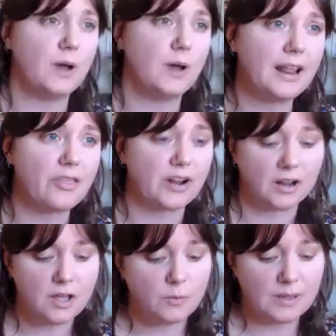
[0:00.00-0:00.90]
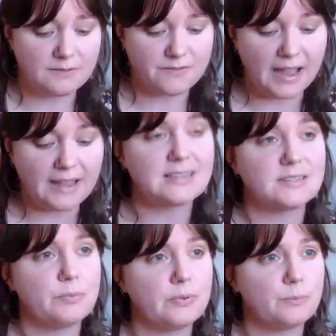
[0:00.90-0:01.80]
one another. We can find
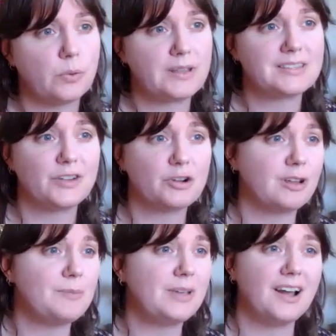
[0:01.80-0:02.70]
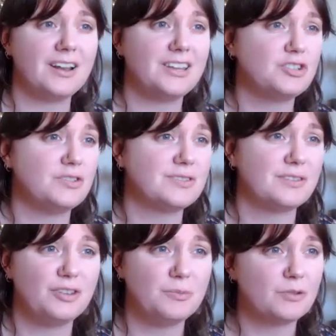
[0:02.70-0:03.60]
these points of agreement on issues
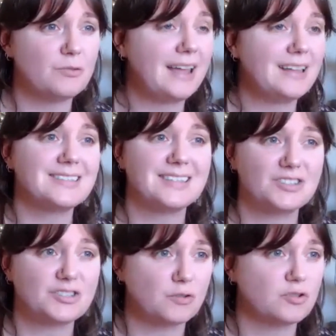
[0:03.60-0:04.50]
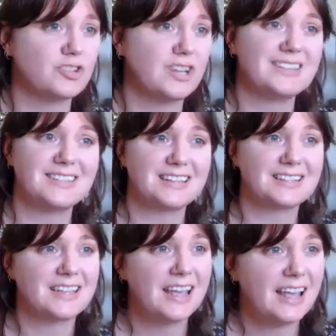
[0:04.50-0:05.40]
of human rights and social
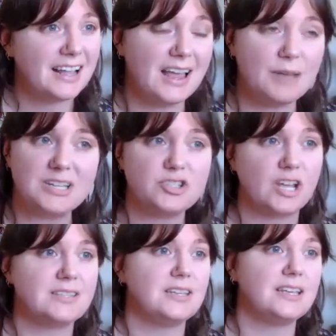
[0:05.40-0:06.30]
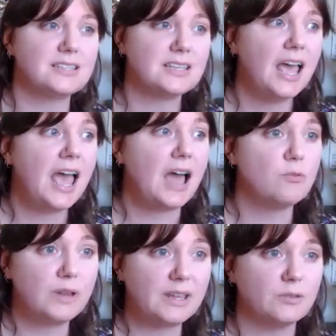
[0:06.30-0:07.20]
justice, climate justice,
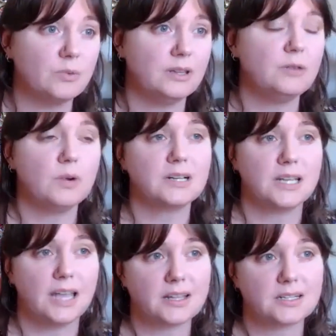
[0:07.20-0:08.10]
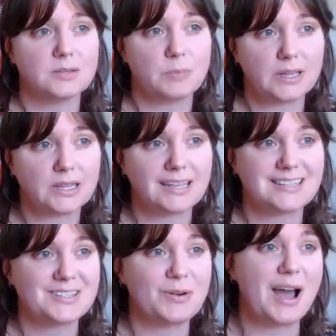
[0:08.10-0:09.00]
and we can really work together to build
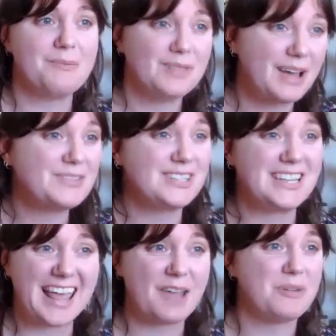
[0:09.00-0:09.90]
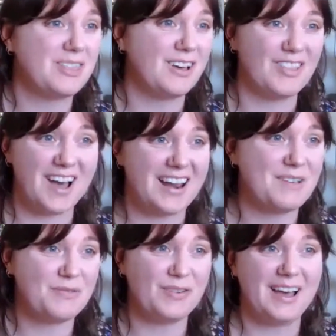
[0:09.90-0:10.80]
this. So I'm left today with a lot
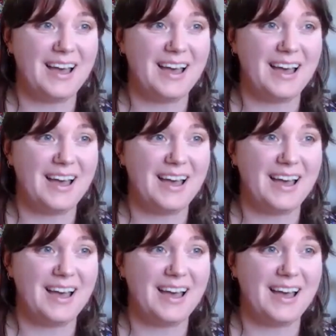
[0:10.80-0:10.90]
of